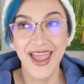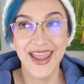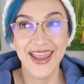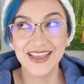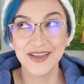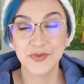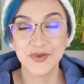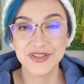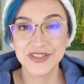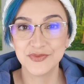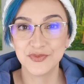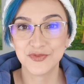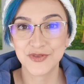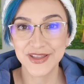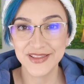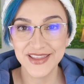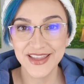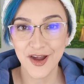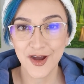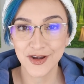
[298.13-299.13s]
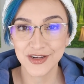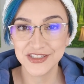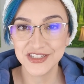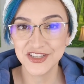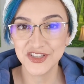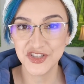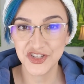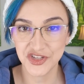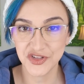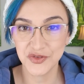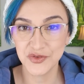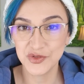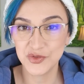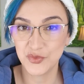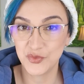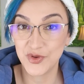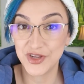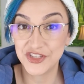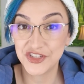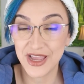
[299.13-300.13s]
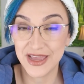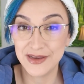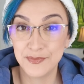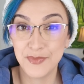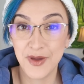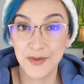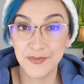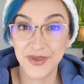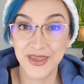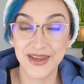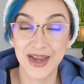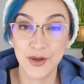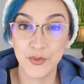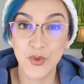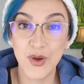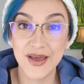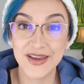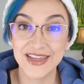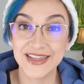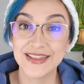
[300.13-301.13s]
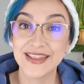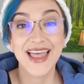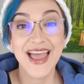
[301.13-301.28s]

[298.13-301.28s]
It was really hard to choose which of pumpkin I wanted.